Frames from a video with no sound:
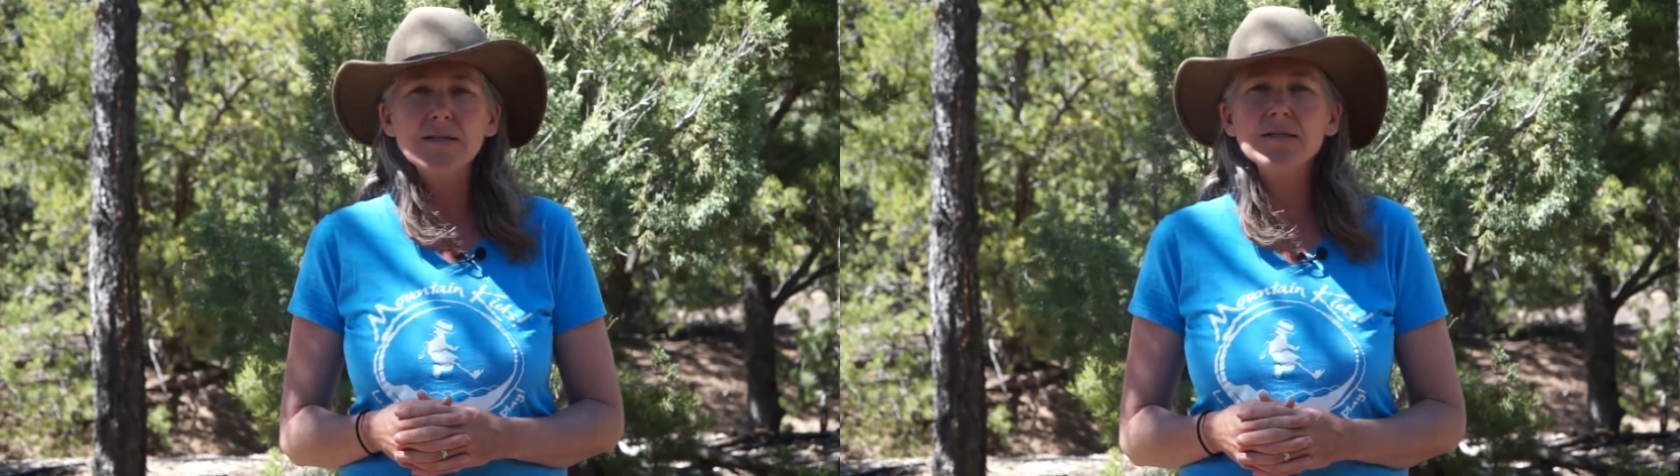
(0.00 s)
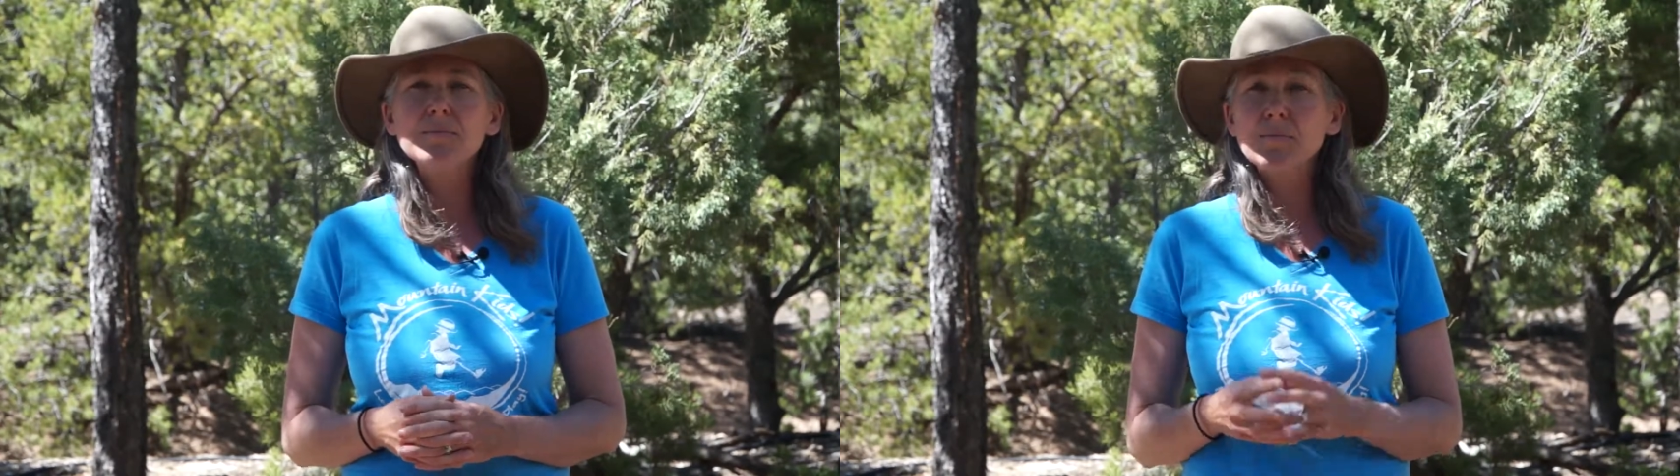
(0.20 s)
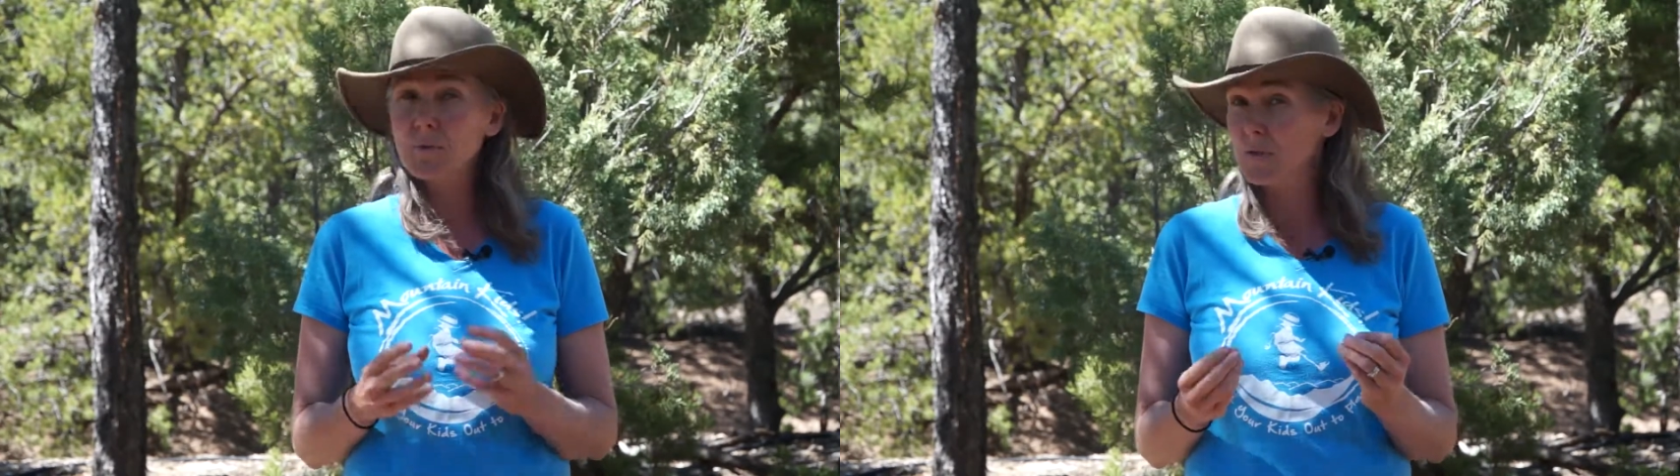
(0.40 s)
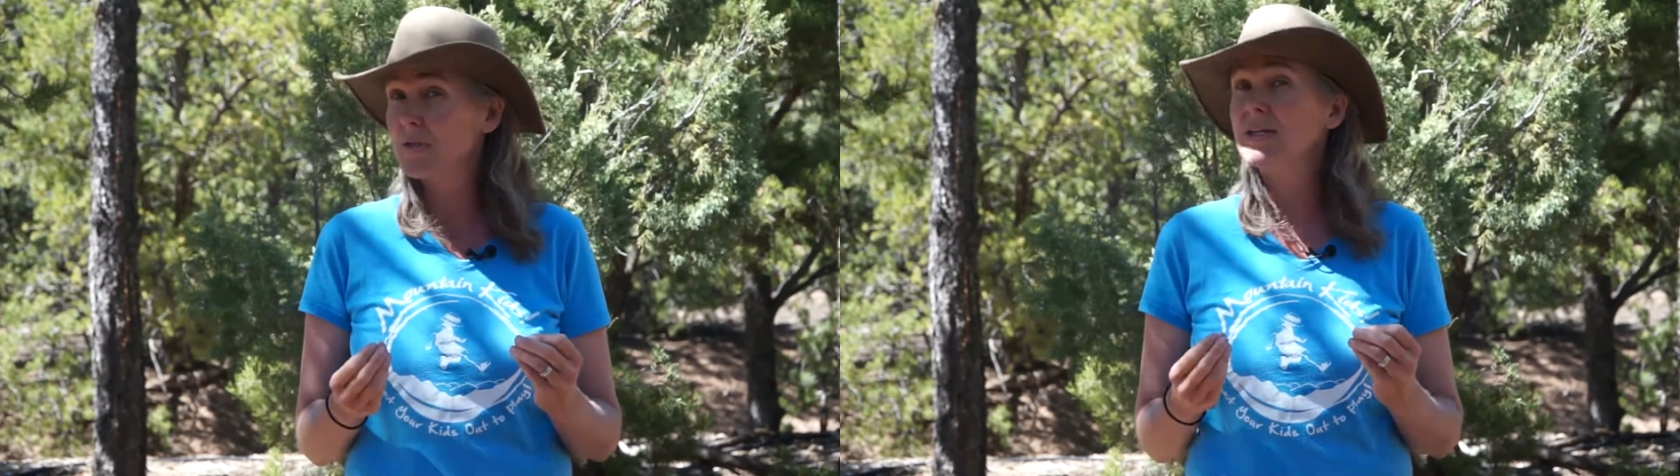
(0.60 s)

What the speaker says: the more